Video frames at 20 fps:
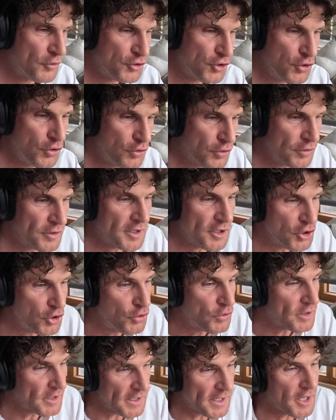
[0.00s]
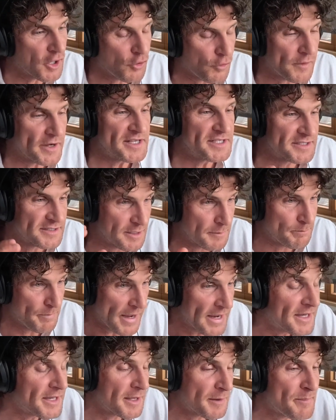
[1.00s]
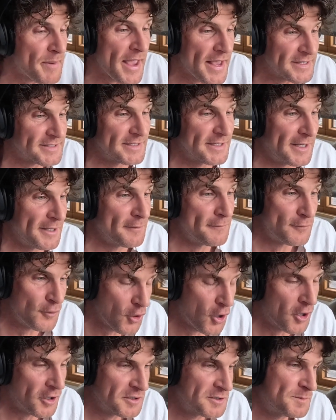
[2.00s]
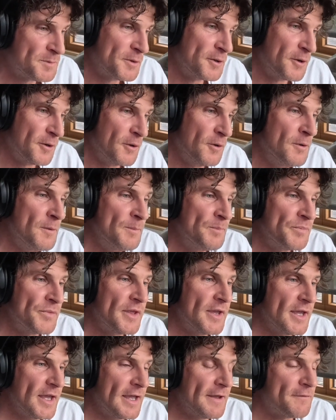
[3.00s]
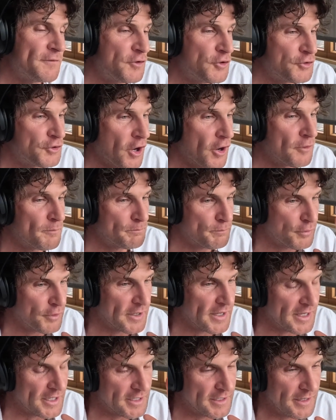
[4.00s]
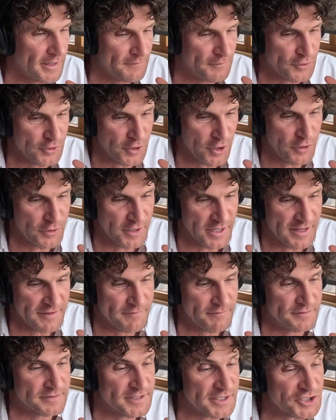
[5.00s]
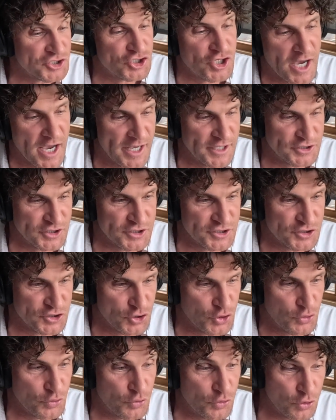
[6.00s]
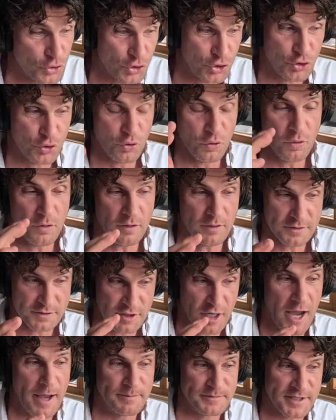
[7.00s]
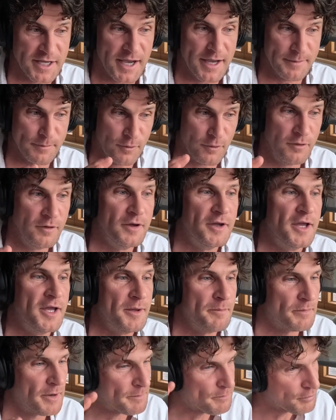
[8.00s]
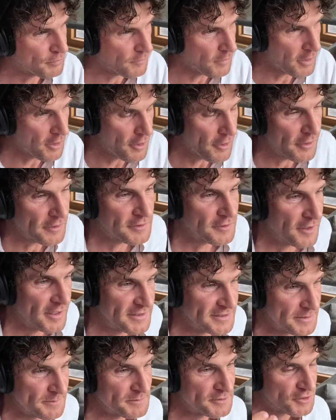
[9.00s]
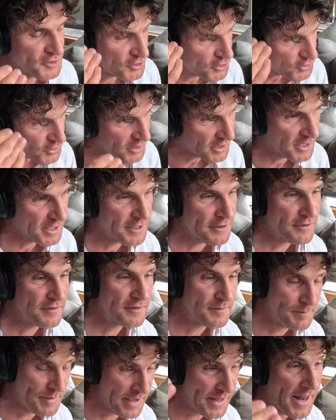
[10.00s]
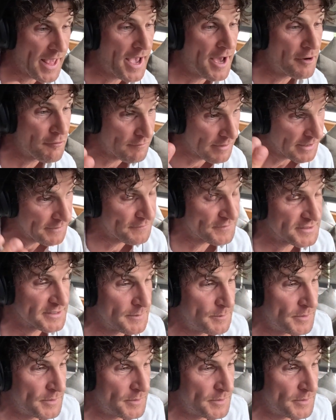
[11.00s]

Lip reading: You can increase the bed capacity of your hospital if you don't leave discharges to your timetable, but prioritize them so that you clear the bed out ready for someone